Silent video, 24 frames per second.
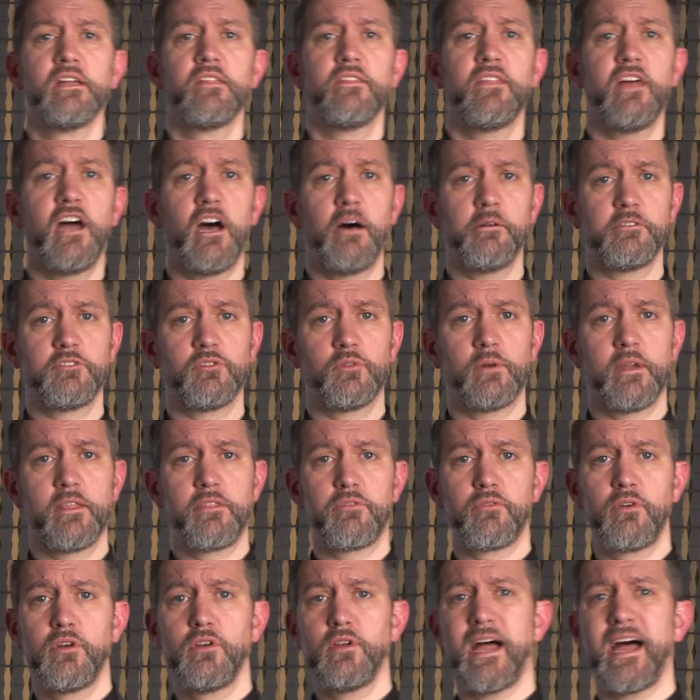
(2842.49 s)
that helps your way
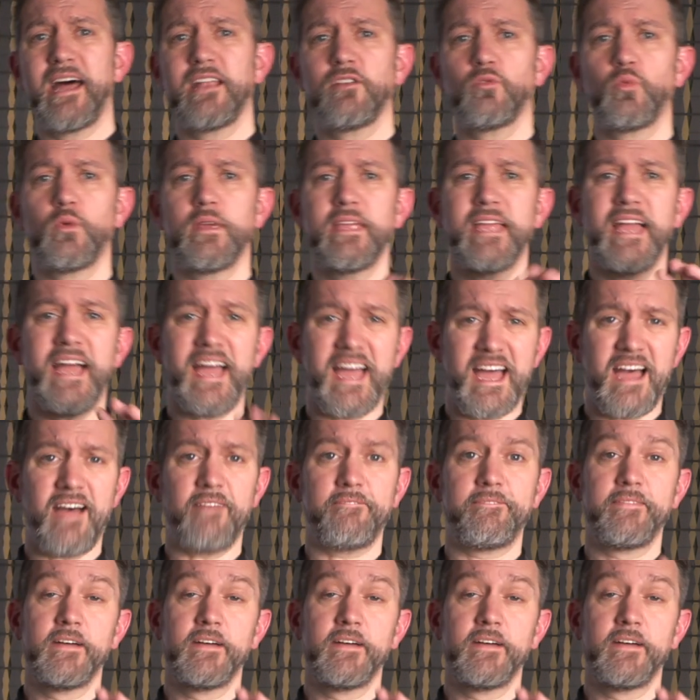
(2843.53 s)
through, and we have